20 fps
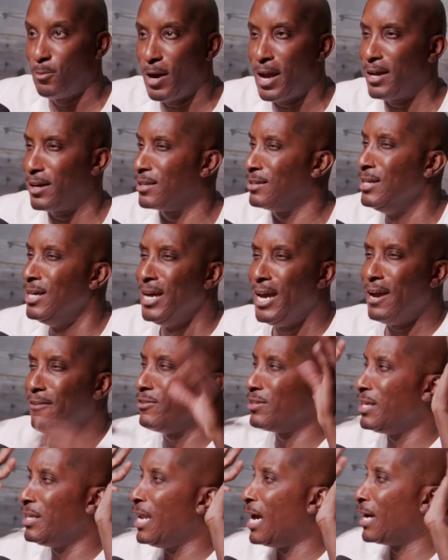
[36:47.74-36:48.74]
right,
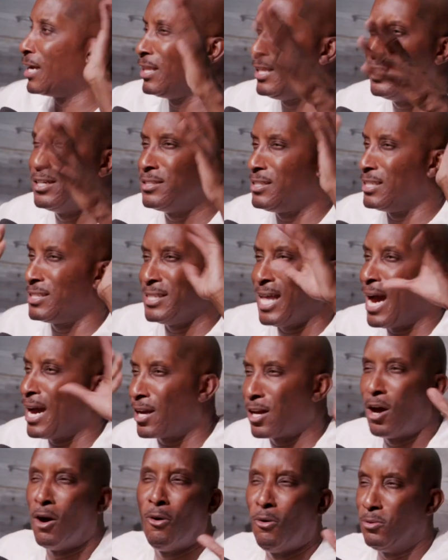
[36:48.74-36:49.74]
everything that glitters is
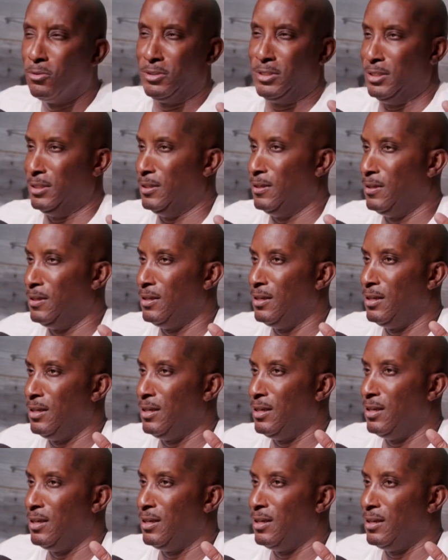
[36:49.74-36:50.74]
not gold.
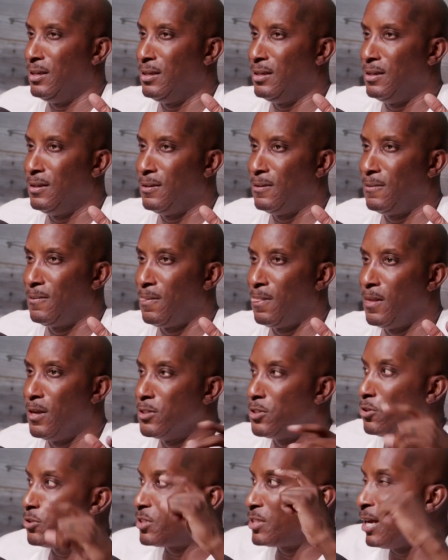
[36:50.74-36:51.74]

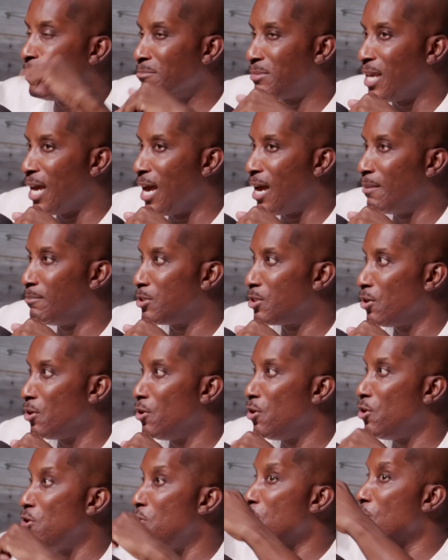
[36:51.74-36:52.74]
So sometimes
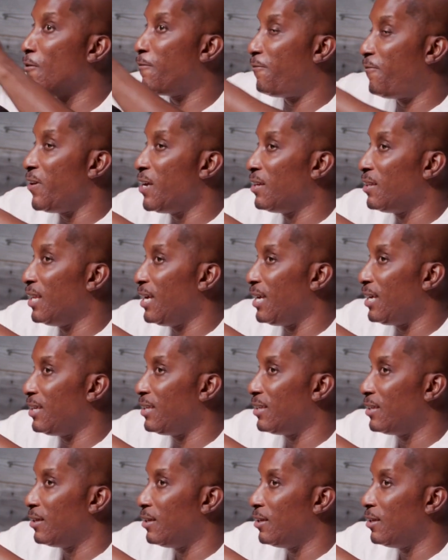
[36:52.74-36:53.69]
you're feeling,